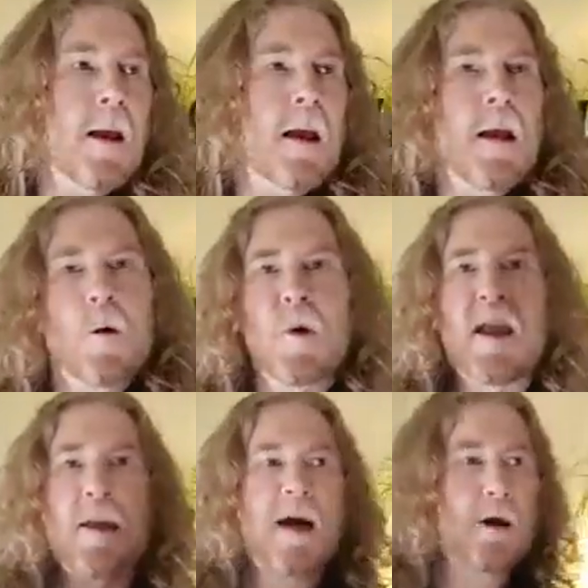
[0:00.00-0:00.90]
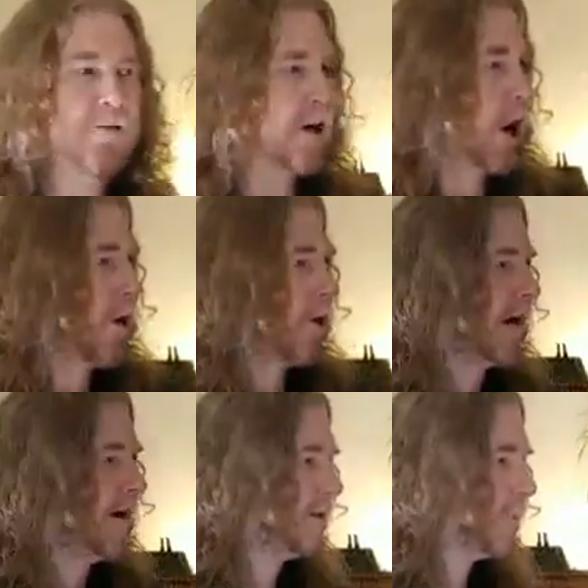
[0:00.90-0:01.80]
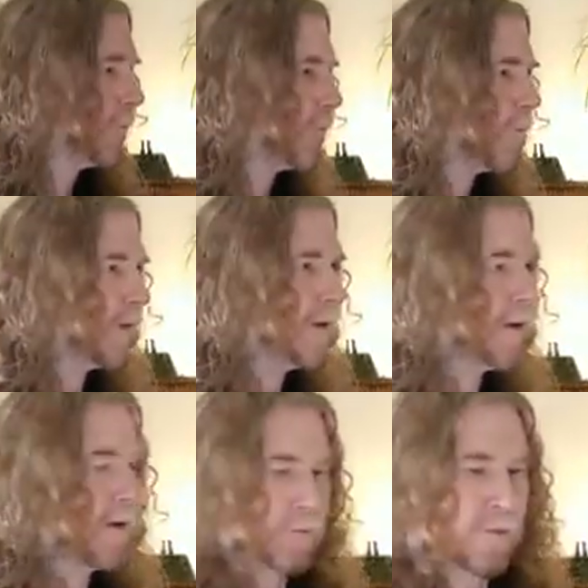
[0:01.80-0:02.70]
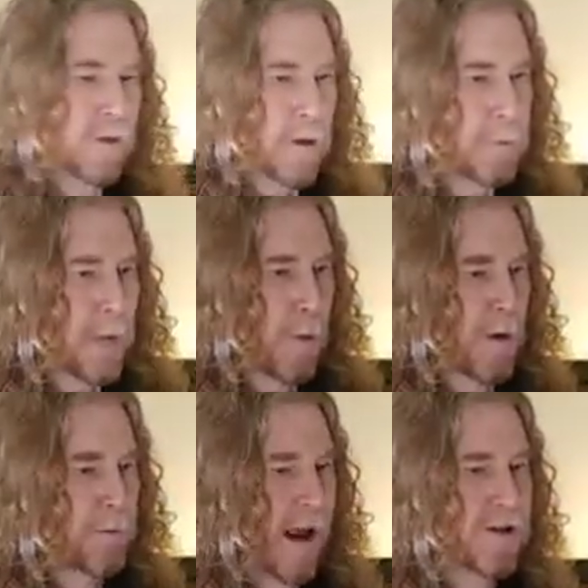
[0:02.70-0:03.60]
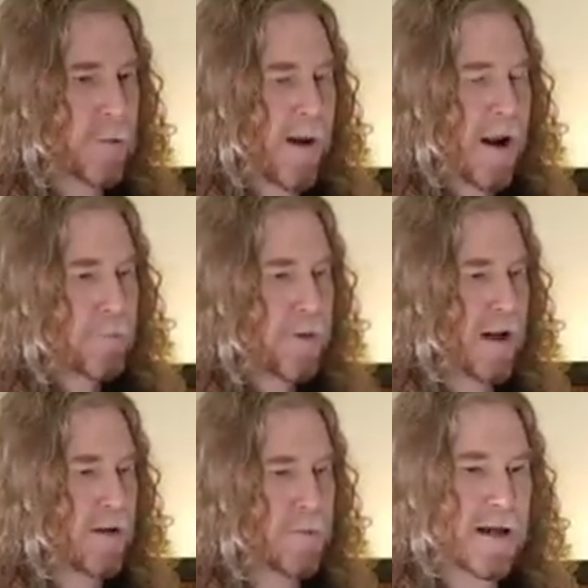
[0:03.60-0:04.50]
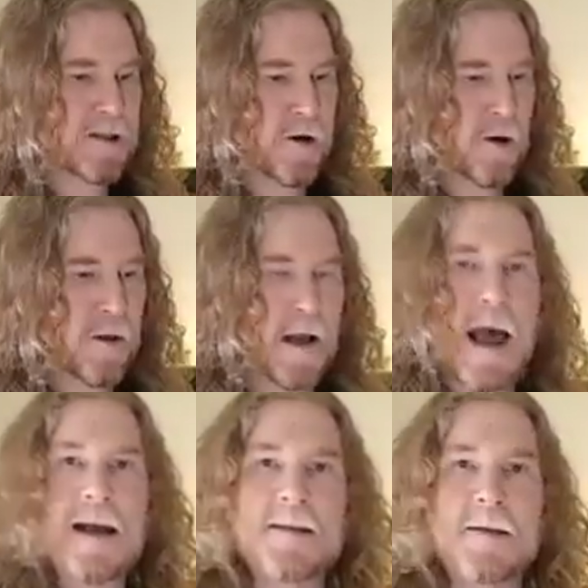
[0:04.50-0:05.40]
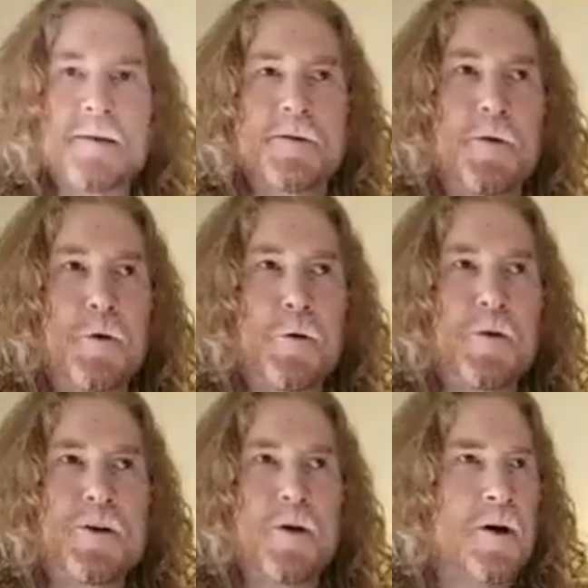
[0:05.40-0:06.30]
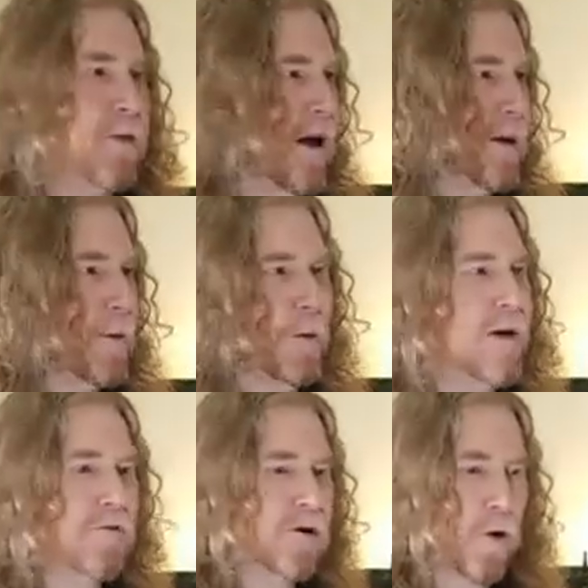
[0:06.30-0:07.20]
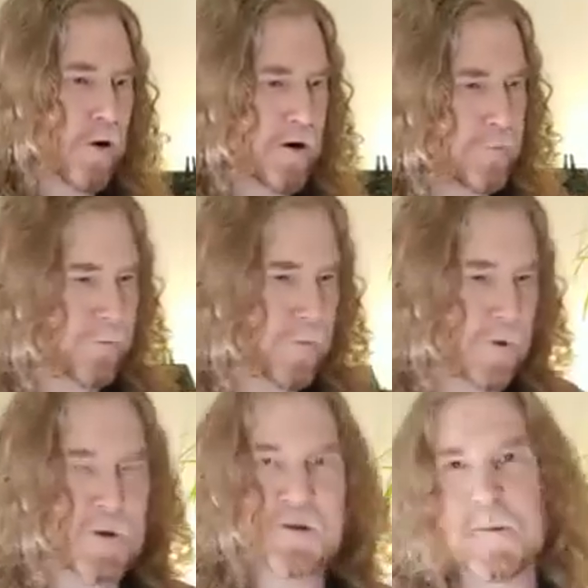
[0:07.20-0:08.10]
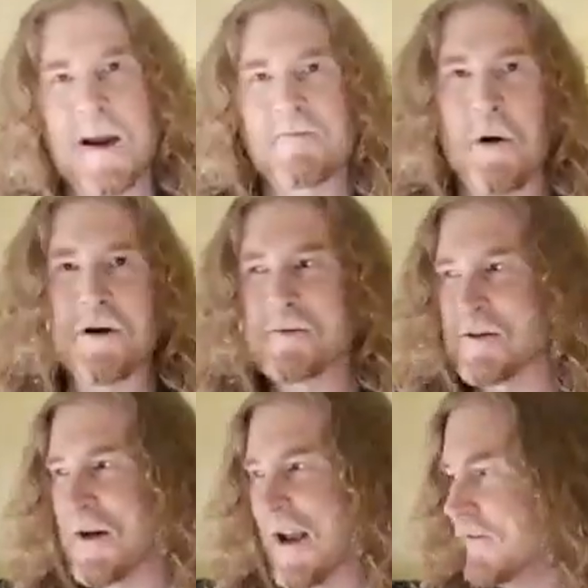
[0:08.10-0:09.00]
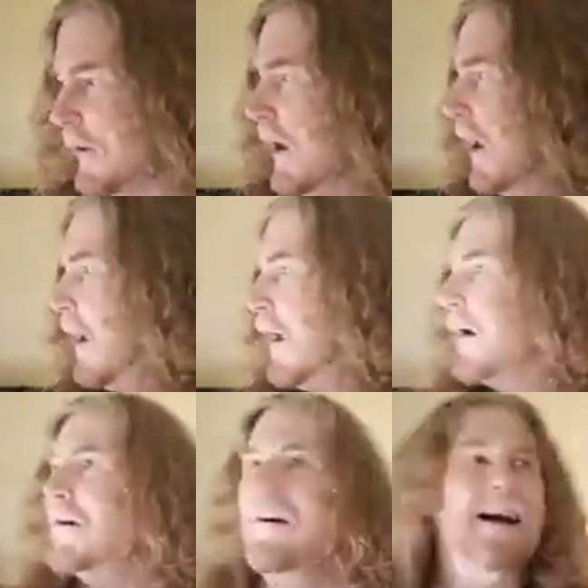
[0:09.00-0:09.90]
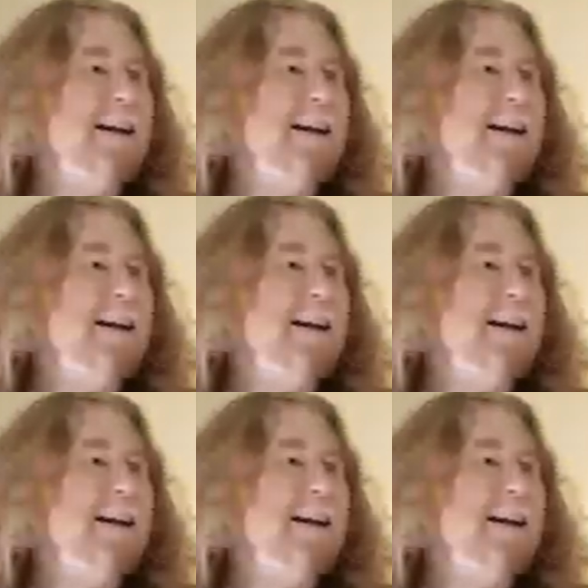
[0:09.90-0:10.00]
We came out of it all right. I went back to the band, played them that song, and they liked it. So we started playing it, but we never recorded it because the band broke up soon after. Right?